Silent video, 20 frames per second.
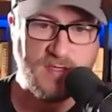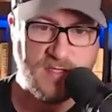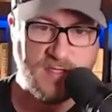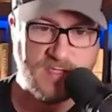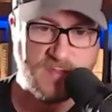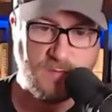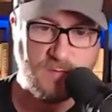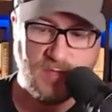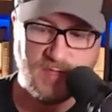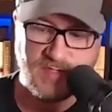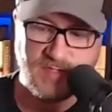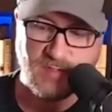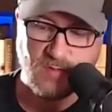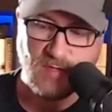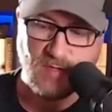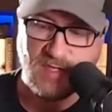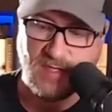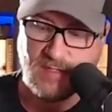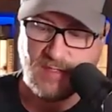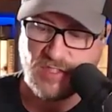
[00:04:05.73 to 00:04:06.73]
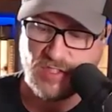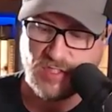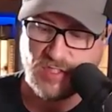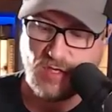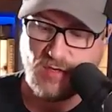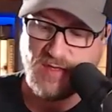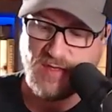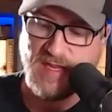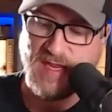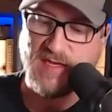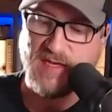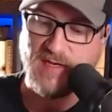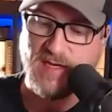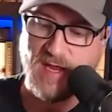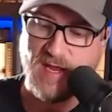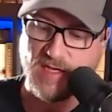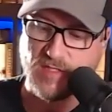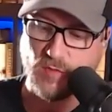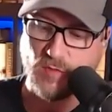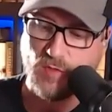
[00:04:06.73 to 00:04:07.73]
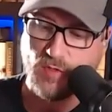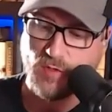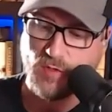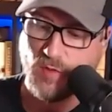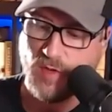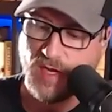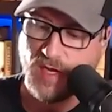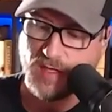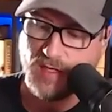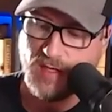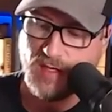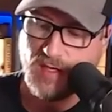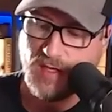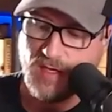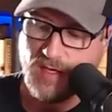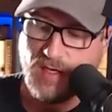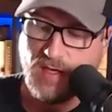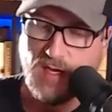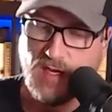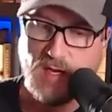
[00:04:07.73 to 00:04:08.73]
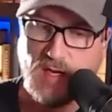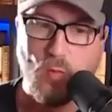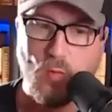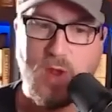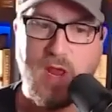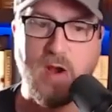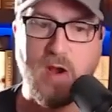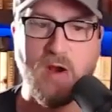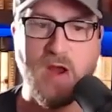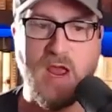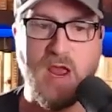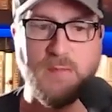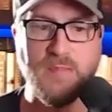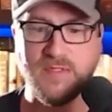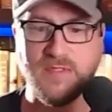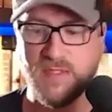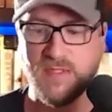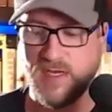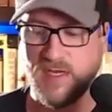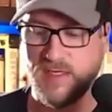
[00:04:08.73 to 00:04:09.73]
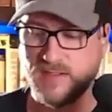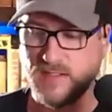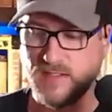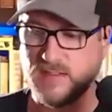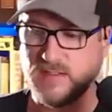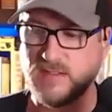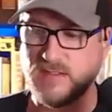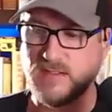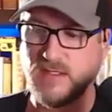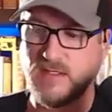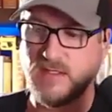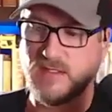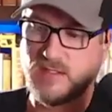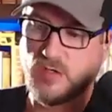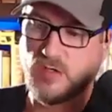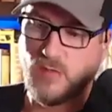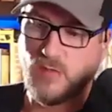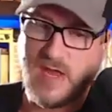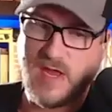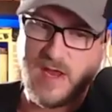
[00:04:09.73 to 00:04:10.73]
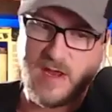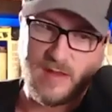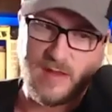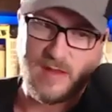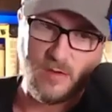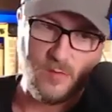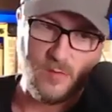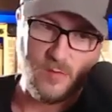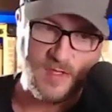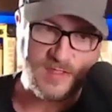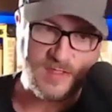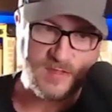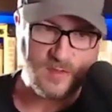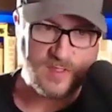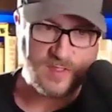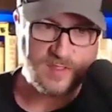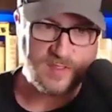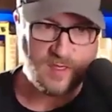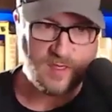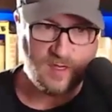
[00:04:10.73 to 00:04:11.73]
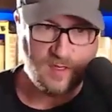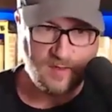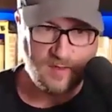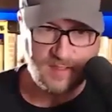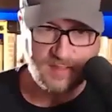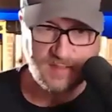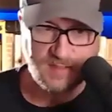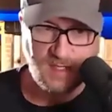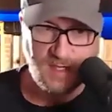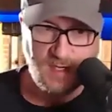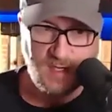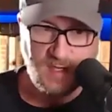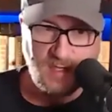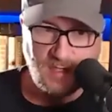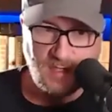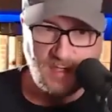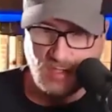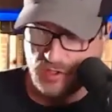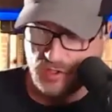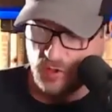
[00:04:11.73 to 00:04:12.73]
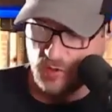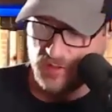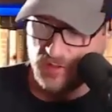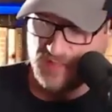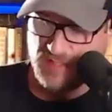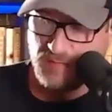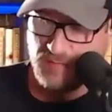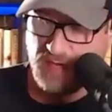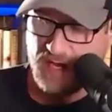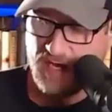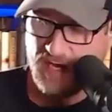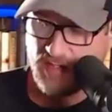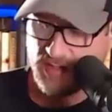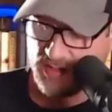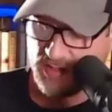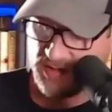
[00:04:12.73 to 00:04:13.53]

split screen. Let's just go to the index real quick and whet our appetites. Let's see, zoom out a little bit so we can see all these juicy pages